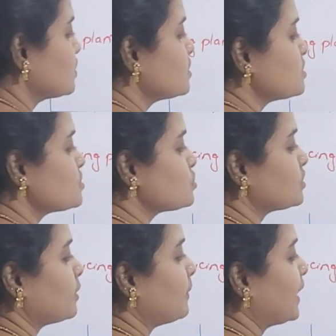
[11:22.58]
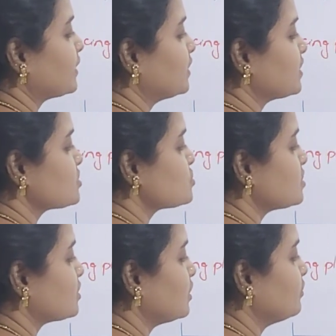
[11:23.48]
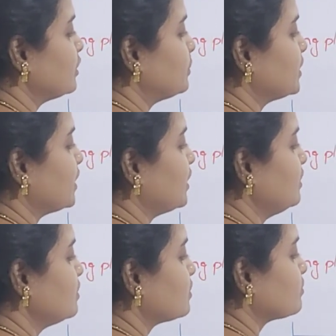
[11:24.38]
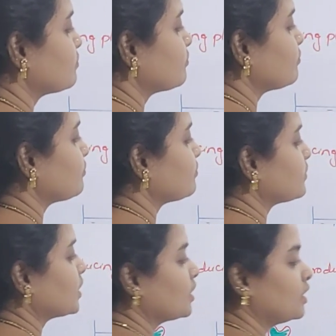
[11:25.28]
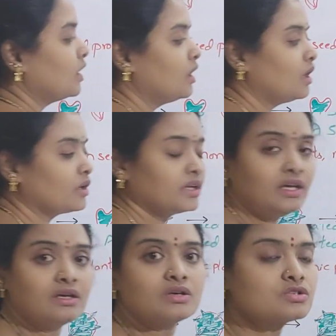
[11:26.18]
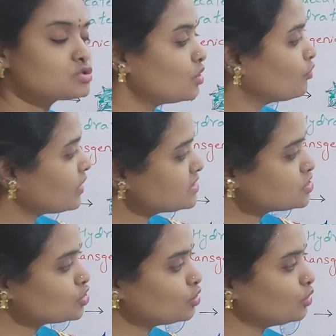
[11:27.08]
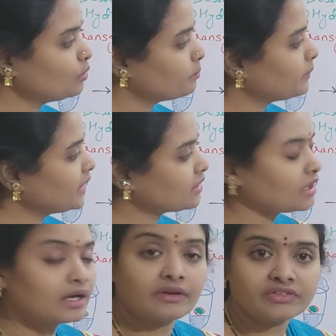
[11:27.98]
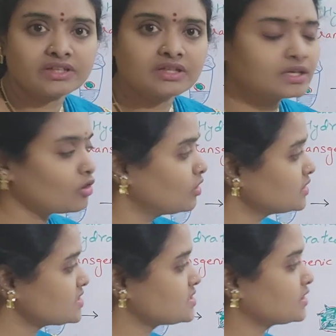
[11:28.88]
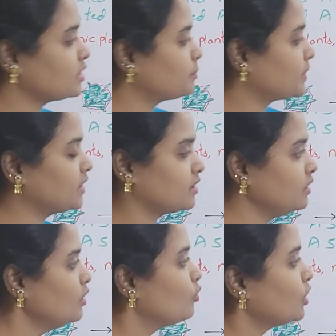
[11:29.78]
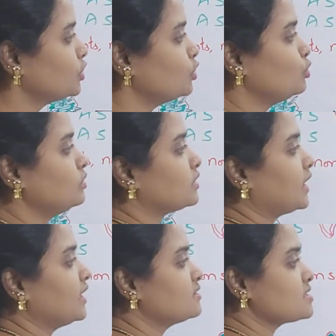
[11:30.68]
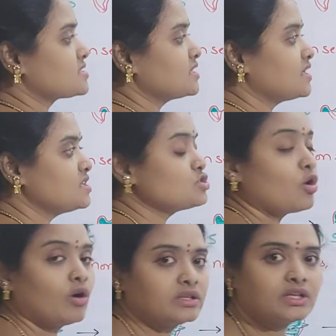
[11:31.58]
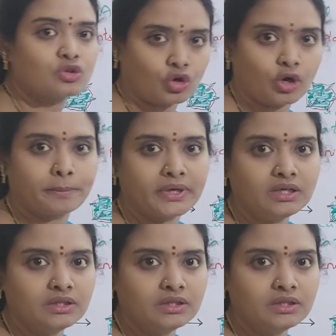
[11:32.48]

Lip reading: So, the magnetic stirrer will be there. Okay. So, once you make everything, all the setup ready, what you do? Take the syringe or the dropper